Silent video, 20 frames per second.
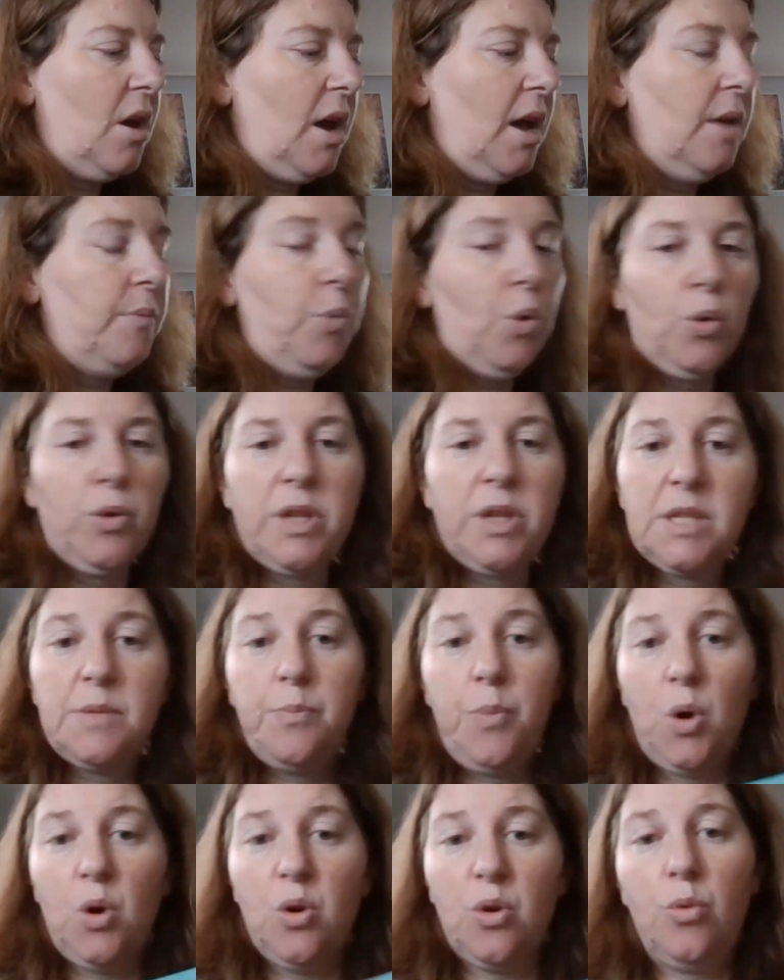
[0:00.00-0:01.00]
I bought this
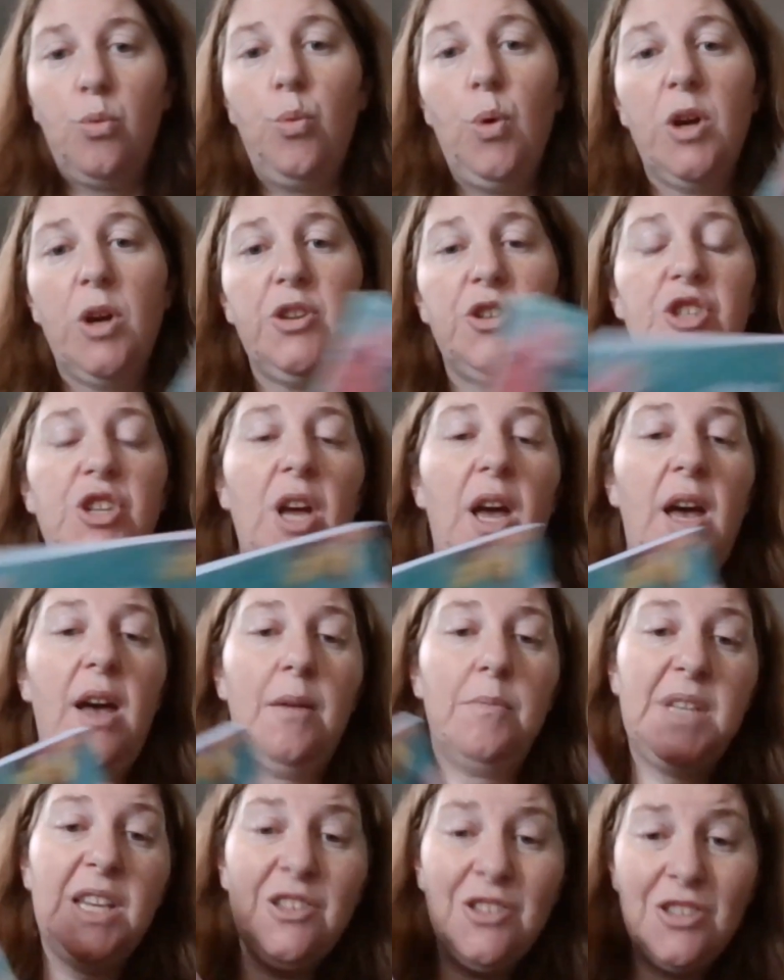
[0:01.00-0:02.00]
book, which
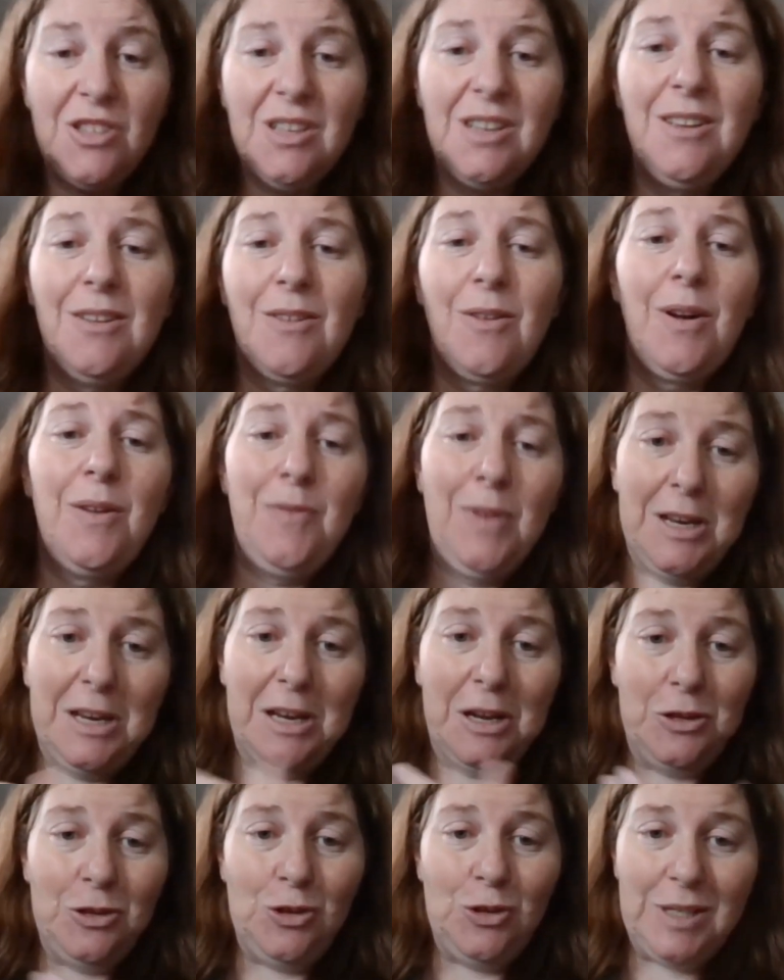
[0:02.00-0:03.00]
is actually, I found
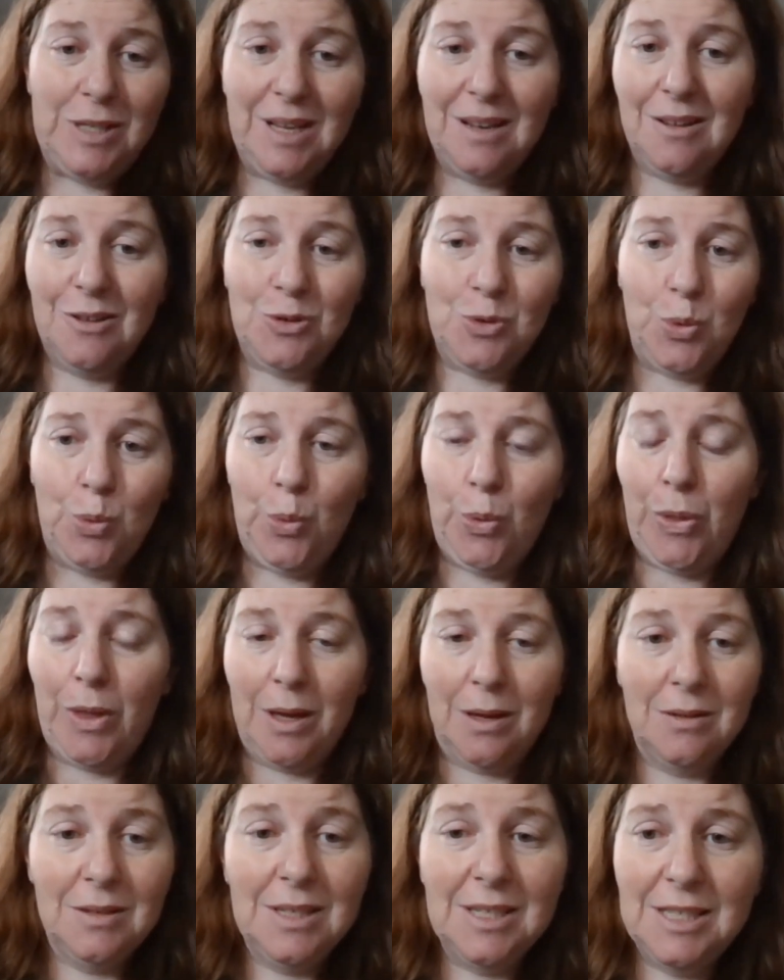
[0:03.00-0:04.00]
out, a New Zealand
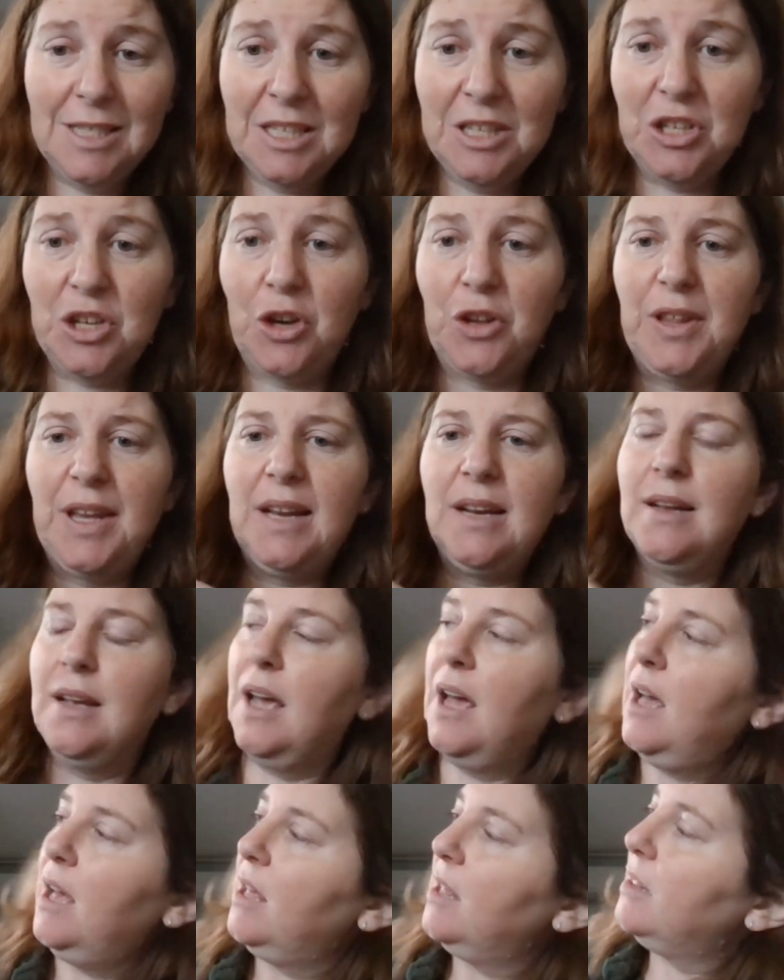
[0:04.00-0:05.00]
author. Didn't know that.
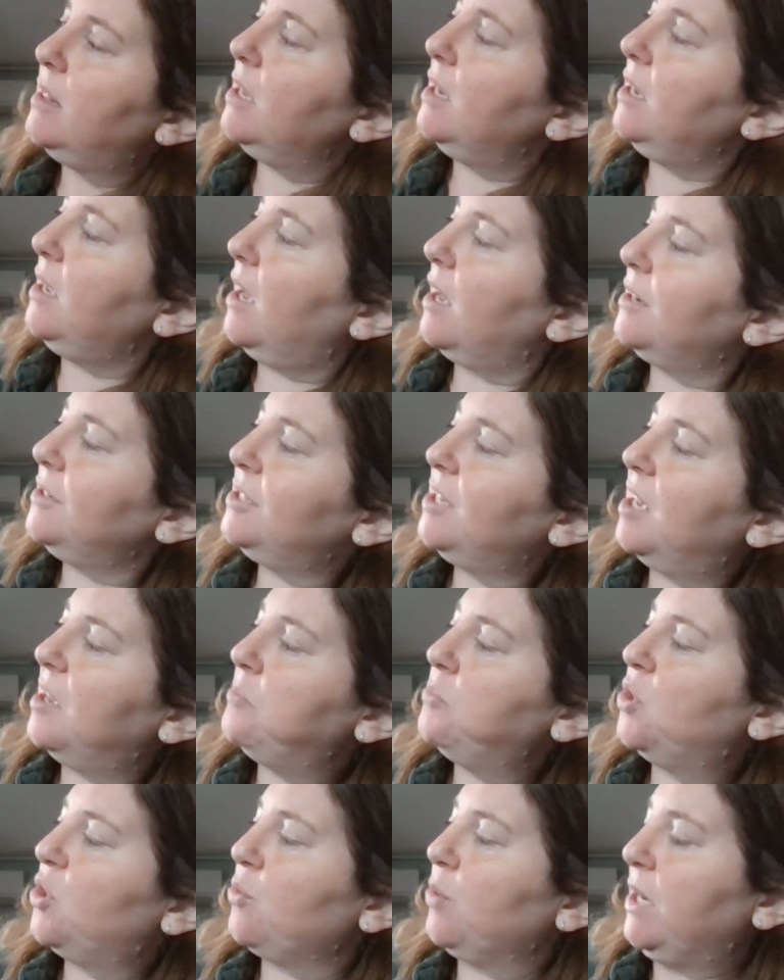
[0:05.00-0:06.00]
The
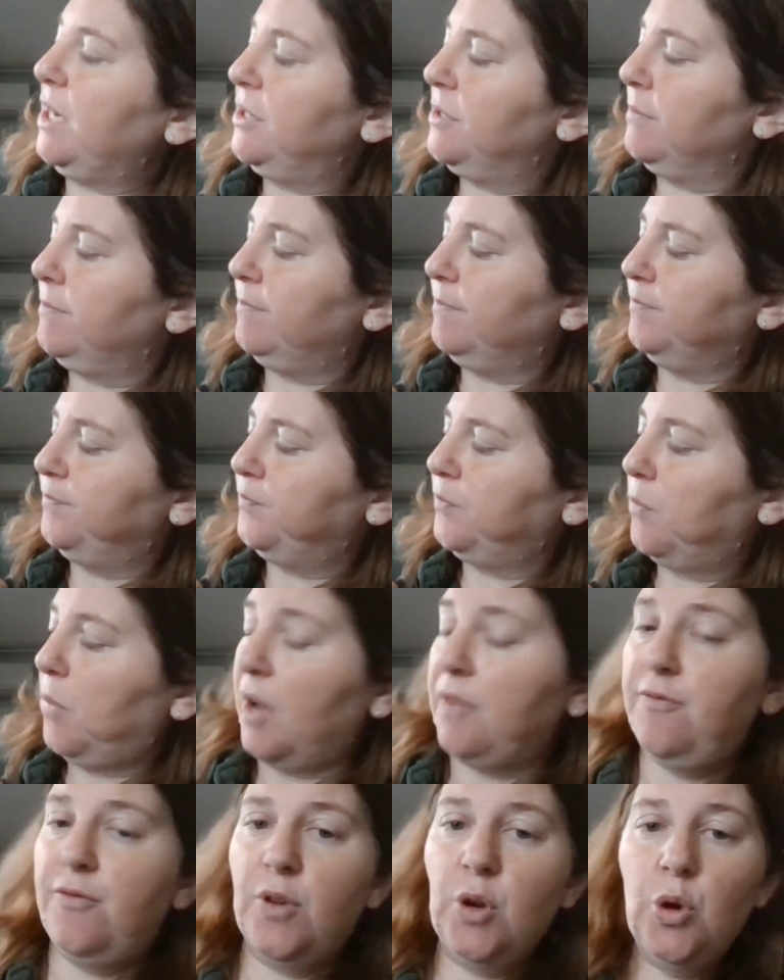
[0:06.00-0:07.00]
Untamed Thread
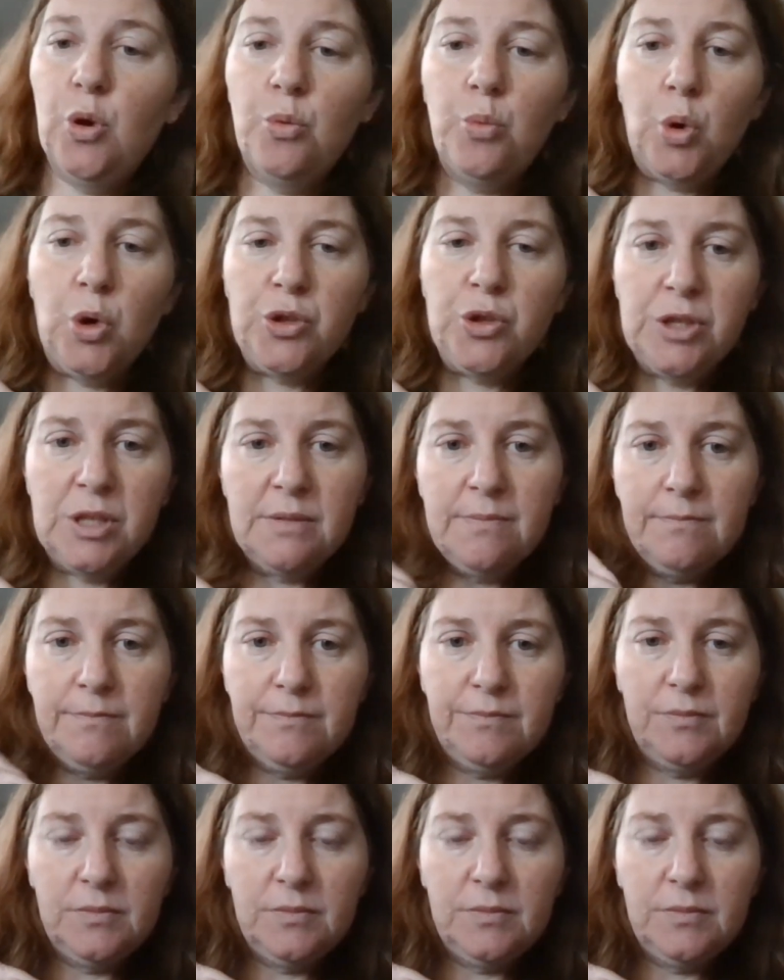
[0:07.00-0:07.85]
by Fleur Woods.